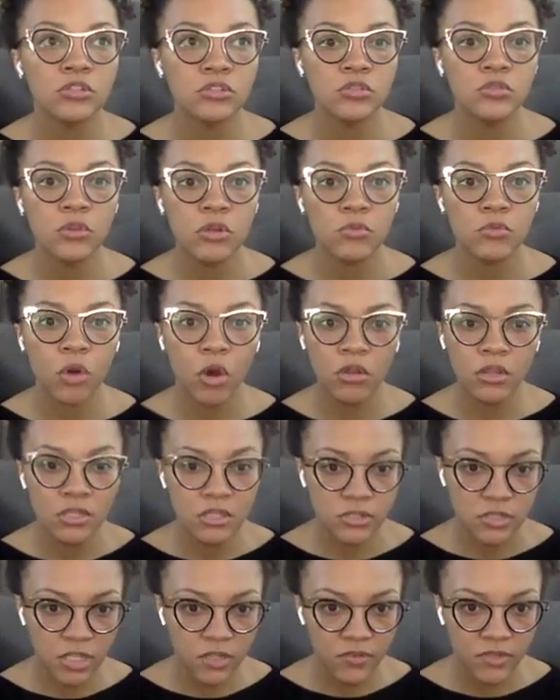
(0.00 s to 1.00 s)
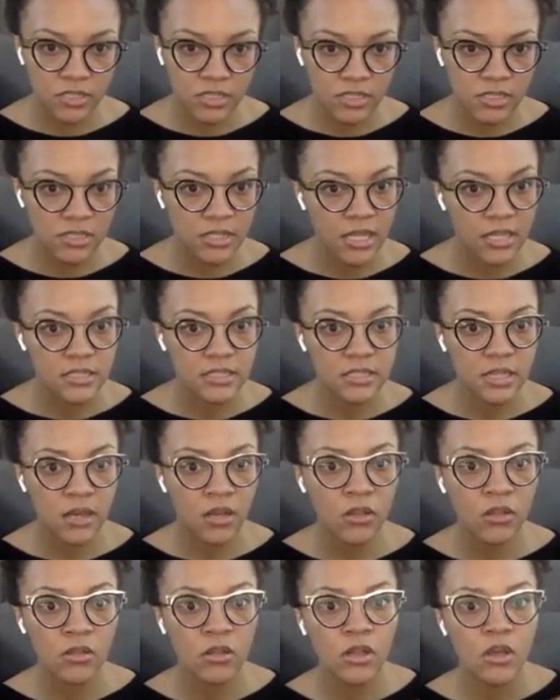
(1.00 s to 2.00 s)
you enroll in Services That
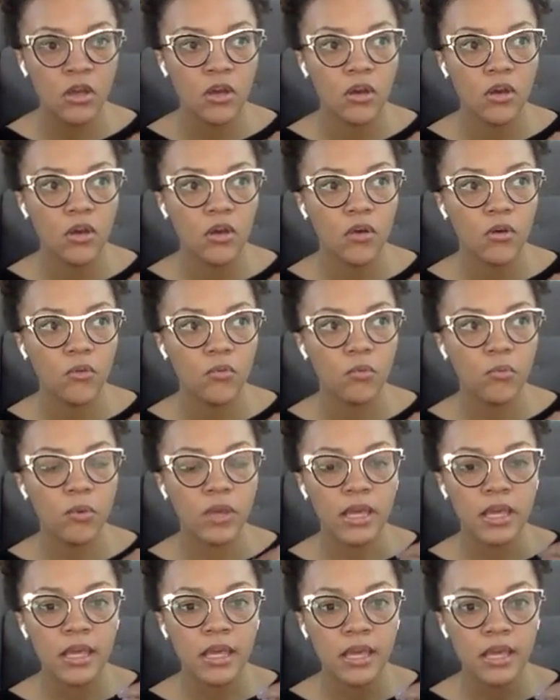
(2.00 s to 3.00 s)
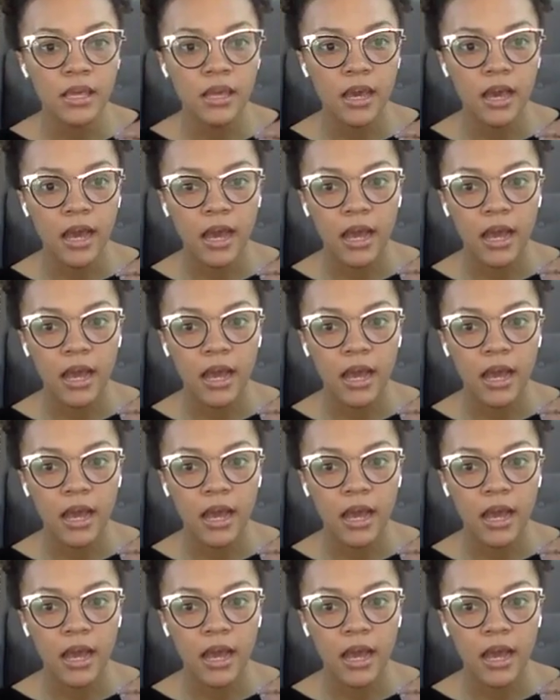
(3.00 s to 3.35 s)
Sell, we